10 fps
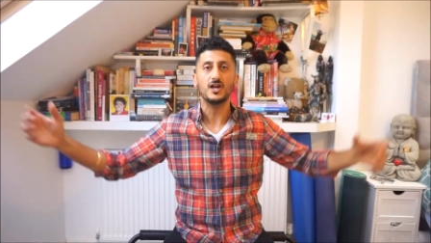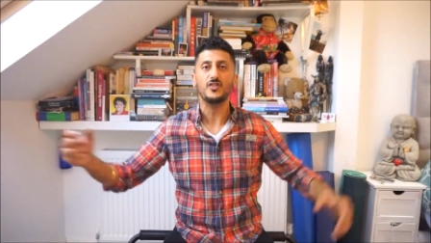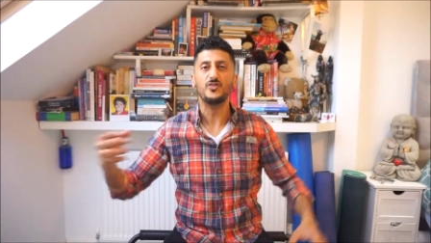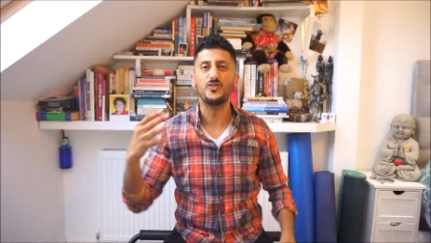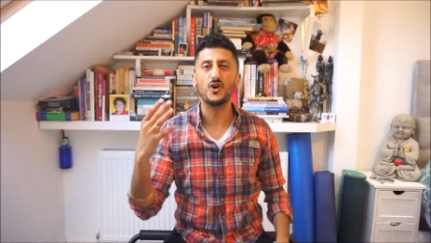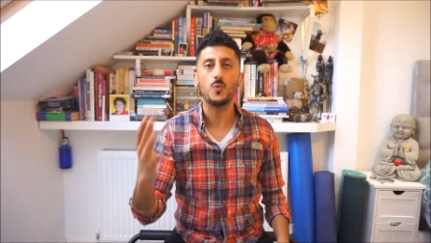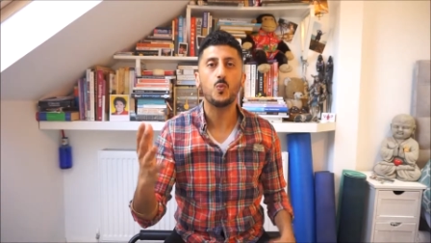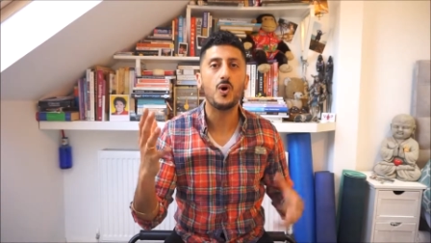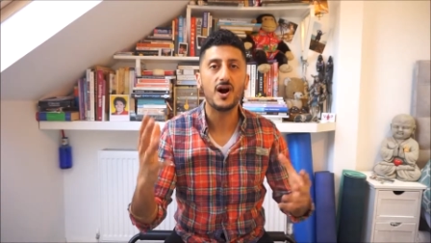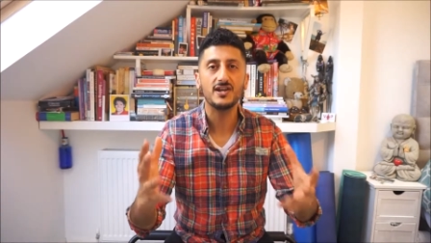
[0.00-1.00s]
The
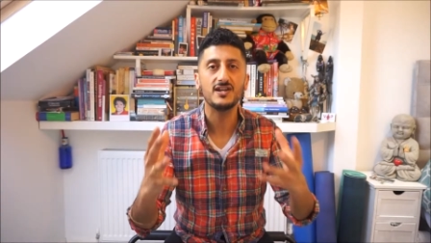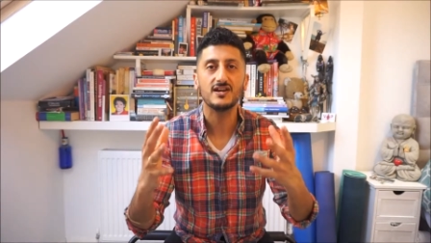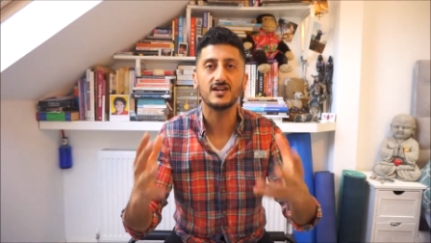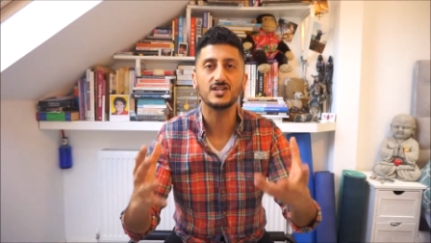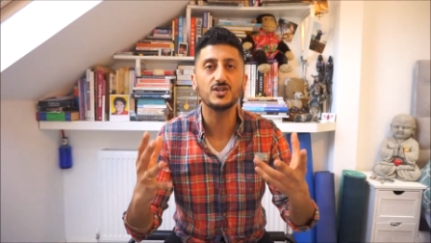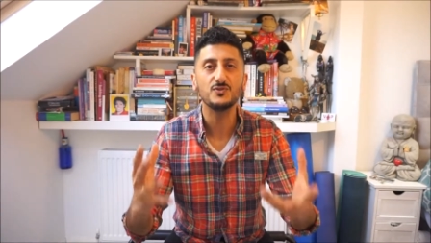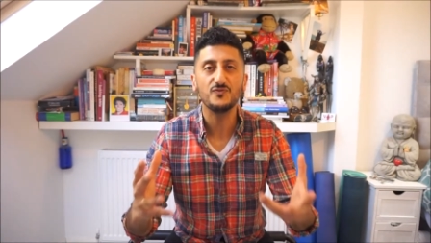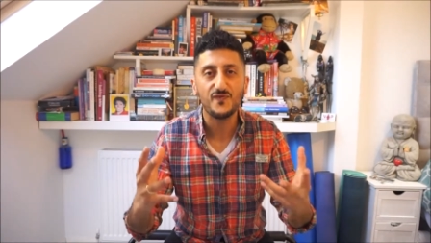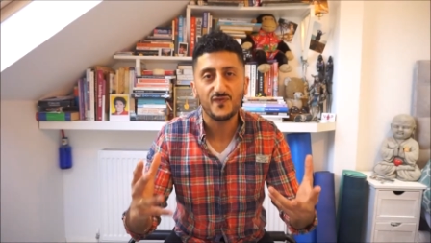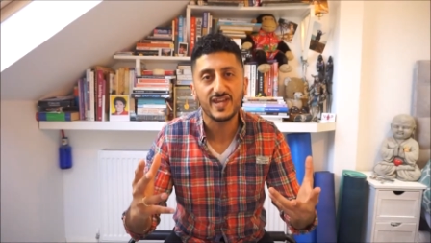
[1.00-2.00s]
one you
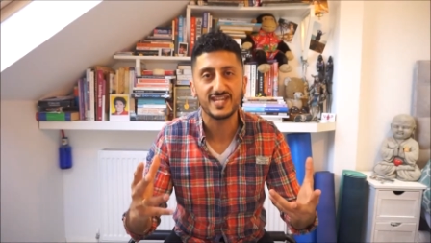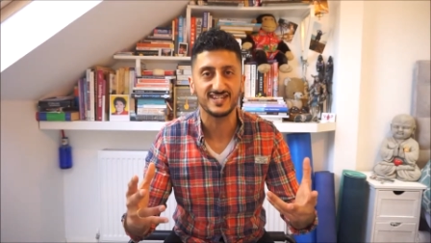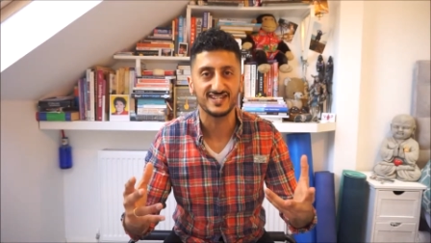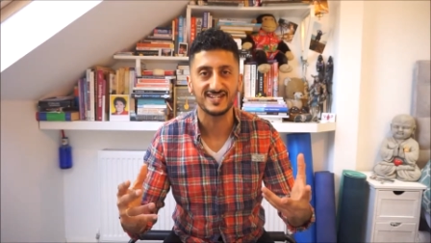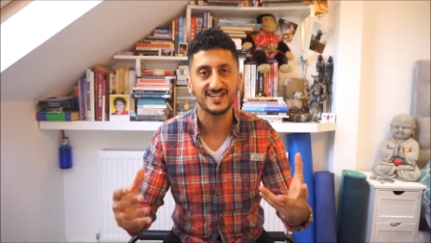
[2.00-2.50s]
feed.